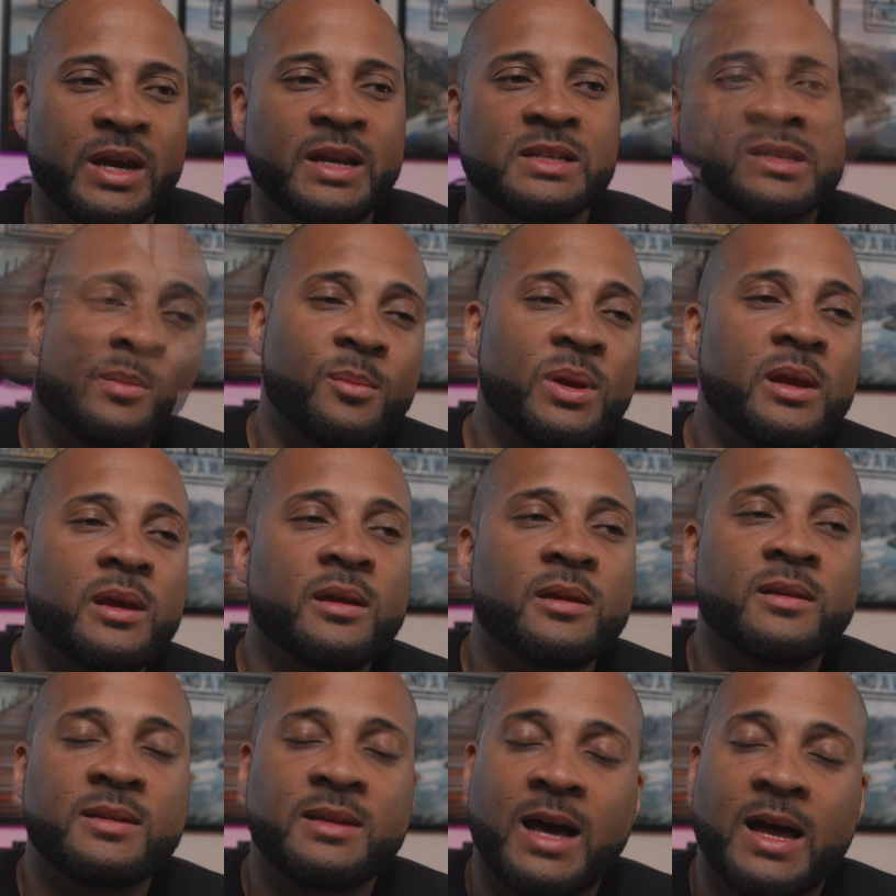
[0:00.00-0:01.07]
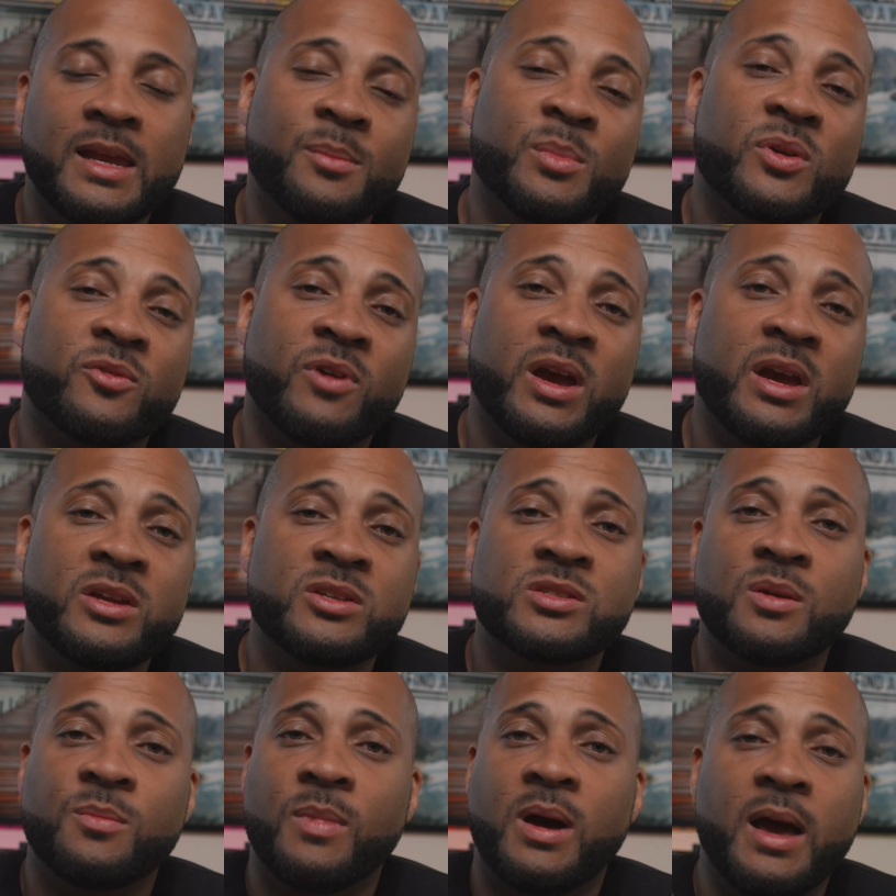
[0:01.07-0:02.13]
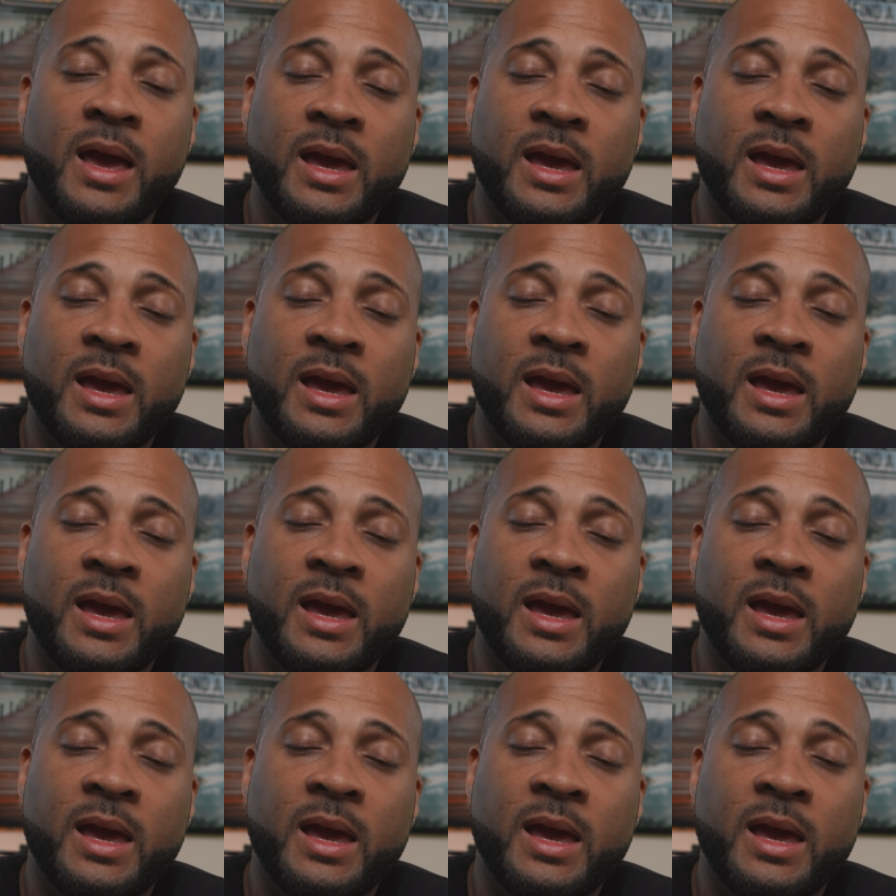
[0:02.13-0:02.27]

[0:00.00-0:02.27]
It is limiting the dynamic range in my